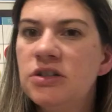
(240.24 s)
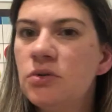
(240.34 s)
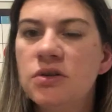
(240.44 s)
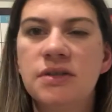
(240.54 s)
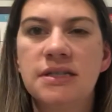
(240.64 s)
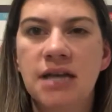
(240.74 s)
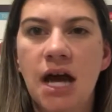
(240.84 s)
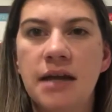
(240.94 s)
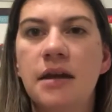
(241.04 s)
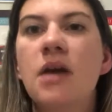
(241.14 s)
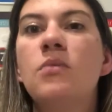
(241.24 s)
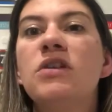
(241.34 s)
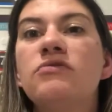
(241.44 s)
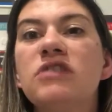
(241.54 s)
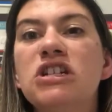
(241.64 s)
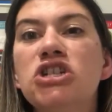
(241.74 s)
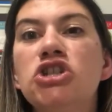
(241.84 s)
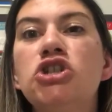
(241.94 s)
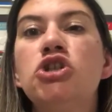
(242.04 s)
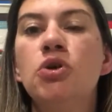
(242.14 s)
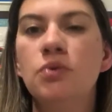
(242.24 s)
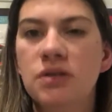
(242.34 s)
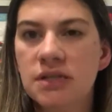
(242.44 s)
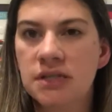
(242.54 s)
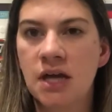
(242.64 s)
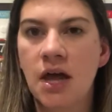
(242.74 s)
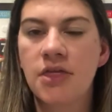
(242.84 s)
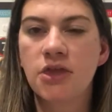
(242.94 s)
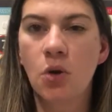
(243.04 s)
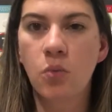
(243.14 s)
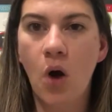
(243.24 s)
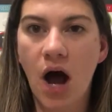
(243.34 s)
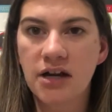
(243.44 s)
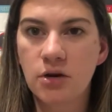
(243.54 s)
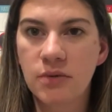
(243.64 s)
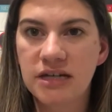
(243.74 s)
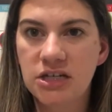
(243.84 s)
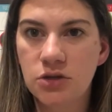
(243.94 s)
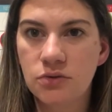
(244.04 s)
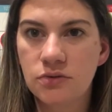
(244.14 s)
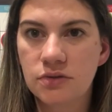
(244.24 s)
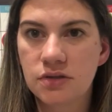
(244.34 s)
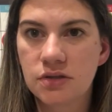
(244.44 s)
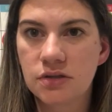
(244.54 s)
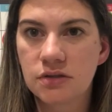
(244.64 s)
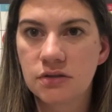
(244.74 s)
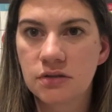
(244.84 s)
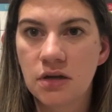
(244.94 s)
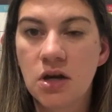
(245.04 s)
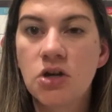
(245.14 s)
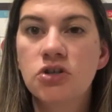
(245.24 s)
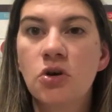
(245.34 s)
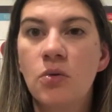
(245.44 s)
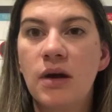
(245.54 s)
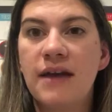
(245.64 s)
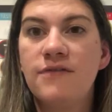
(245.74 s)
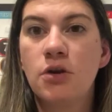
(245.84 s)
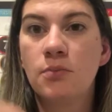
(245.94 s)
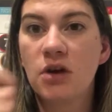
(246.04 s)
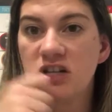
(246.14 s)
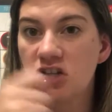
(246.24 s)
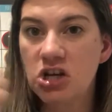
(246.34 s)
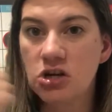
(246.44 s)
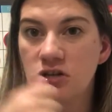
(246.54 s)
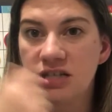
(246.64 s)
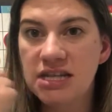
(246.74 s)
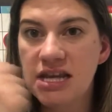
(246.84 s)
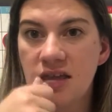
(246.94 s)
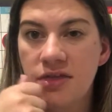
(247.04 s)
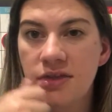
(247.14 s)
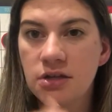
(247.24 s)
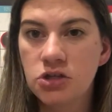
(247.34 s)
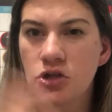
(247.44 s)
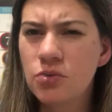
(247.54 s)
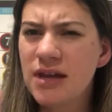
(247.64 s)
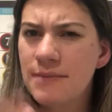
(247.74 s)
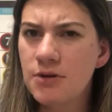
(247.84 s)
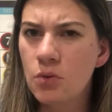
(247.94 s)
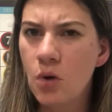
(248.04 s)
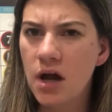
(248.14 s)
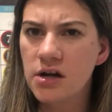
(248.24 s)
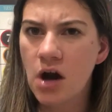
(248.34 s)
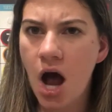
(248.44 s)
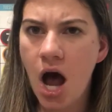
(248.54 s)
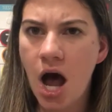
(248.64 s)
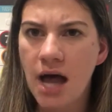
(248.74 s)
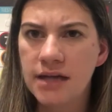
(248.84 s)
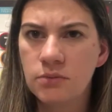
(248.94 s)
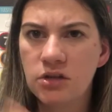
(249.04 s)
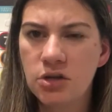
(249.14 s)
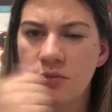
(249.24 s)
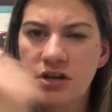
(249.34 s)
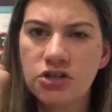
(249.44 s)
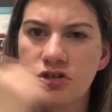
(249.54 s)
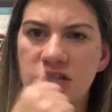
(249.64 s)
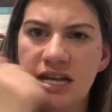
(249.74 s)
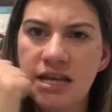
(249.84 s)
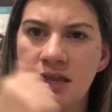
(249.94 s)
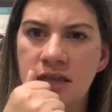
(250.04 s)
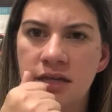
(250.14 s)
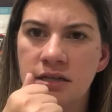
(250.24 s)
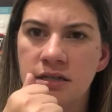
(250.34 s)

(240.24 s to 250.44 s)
don't use a ton. We reduce the water we use. So if you're brushing your teeth, do you keep your water on when you brush your teeth?